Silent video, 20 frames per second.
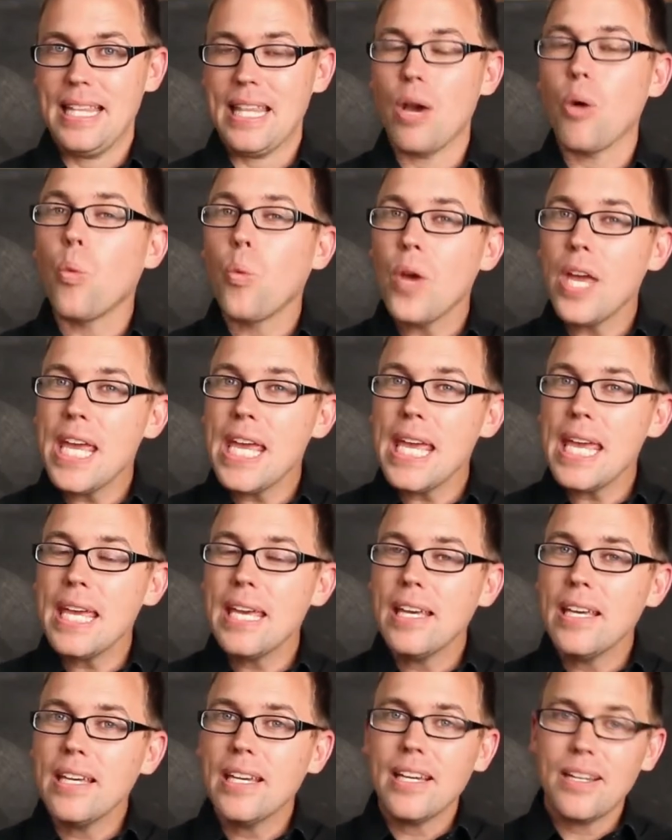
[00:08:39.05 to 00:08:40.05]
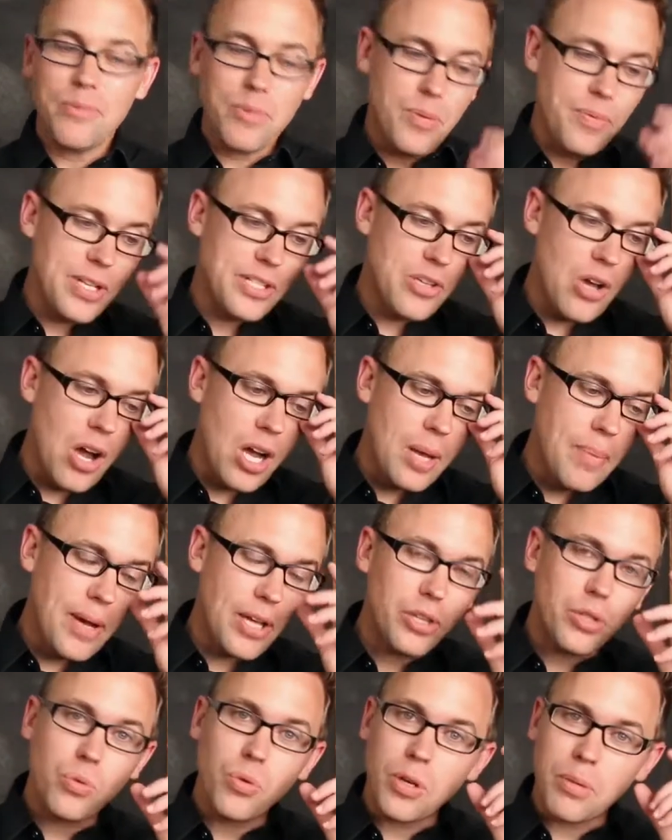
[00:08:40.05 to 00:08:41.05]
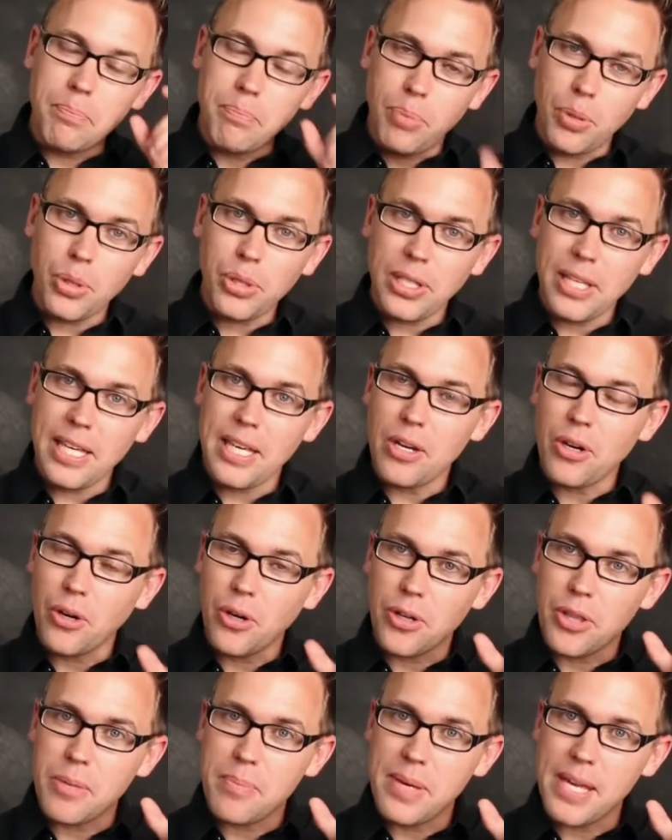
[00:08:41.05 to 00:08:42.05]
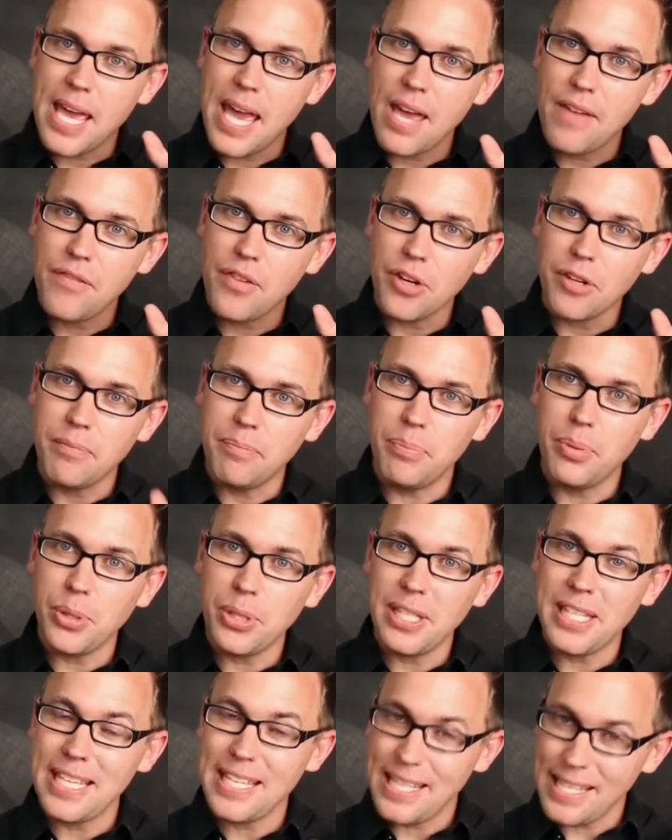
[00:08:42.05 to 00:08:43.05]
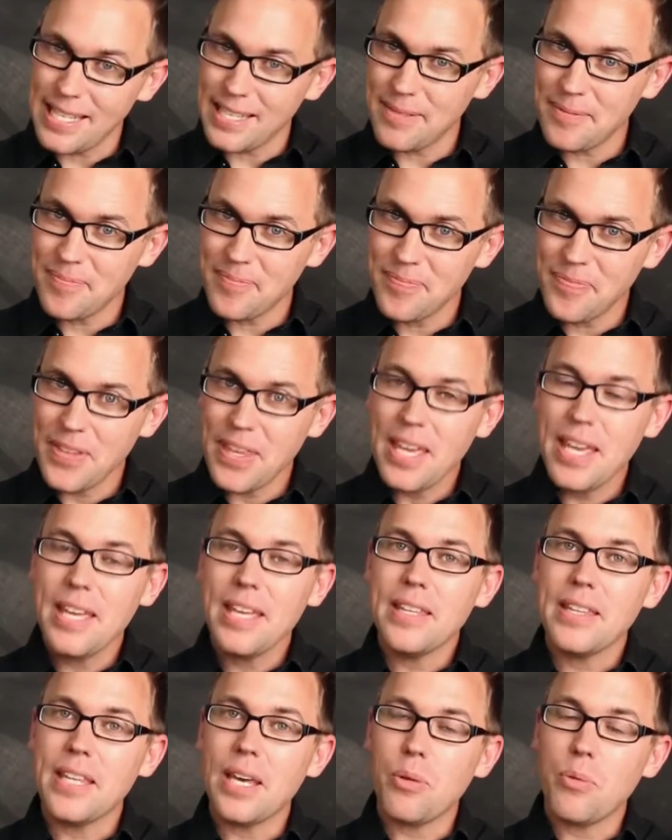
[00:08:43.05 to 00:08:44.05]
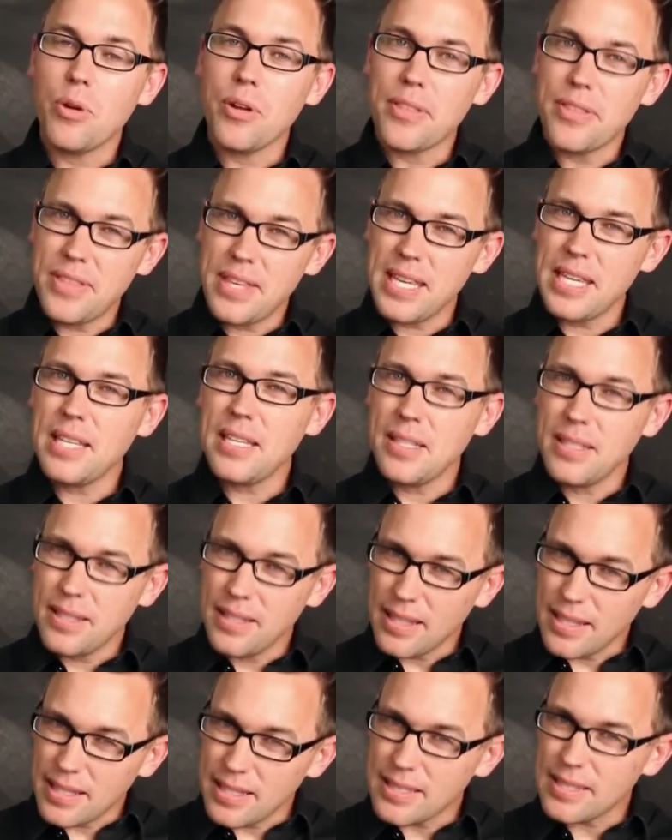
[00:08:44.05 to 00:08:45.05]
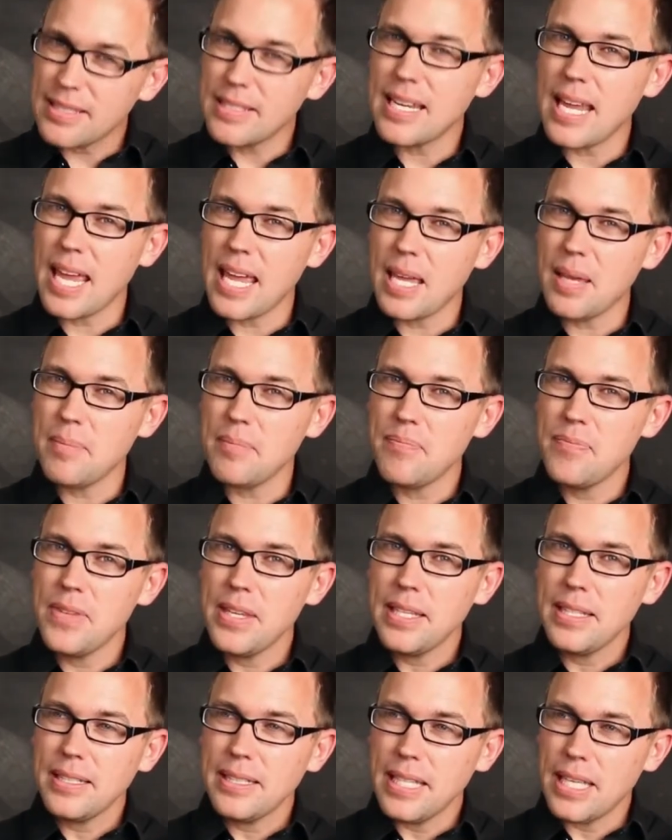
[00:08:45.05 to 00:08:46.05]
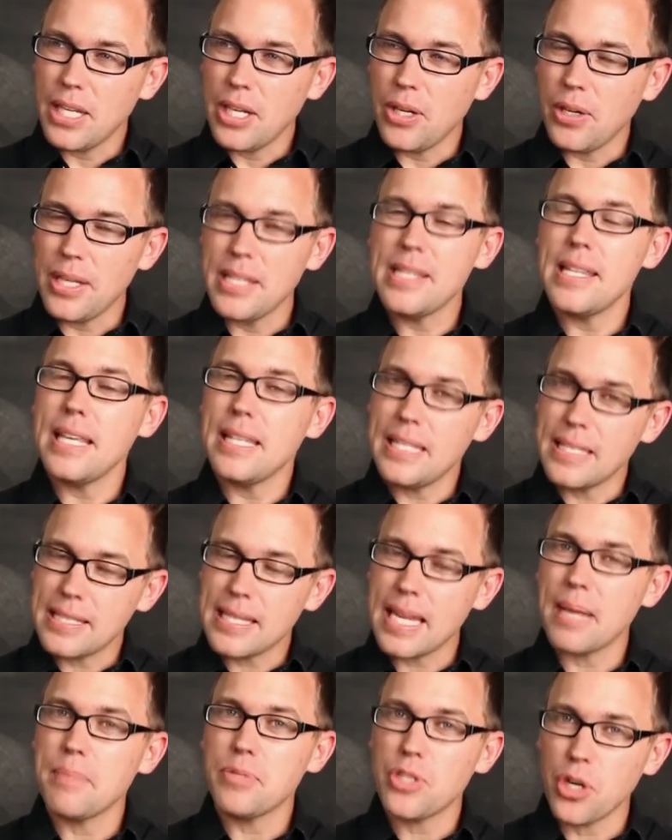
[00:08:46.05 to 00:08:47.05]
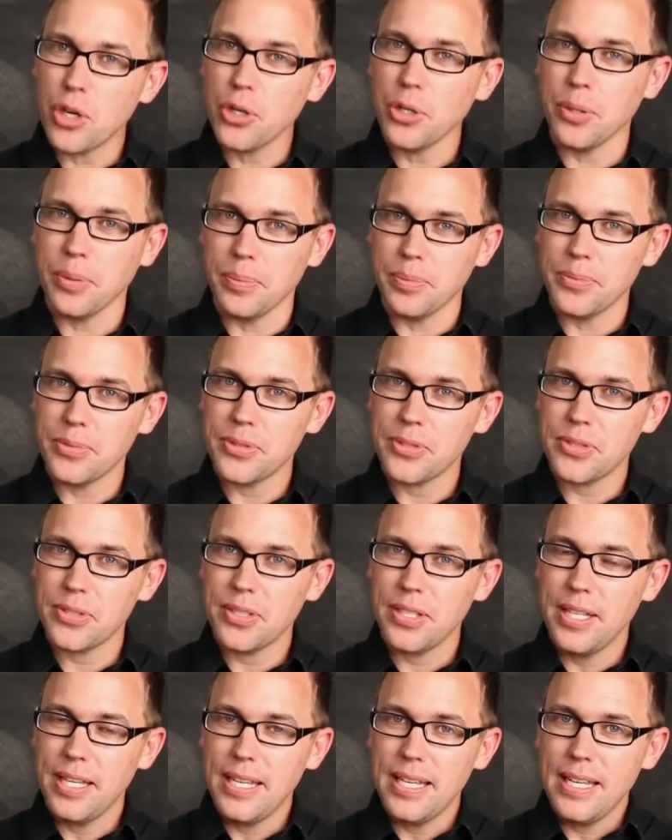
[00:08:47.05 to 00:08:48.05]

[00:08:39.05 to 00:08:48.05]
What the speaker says: That when we talk about the word bully or the behavior of bullying, that we're thinking in the same, in the same terms.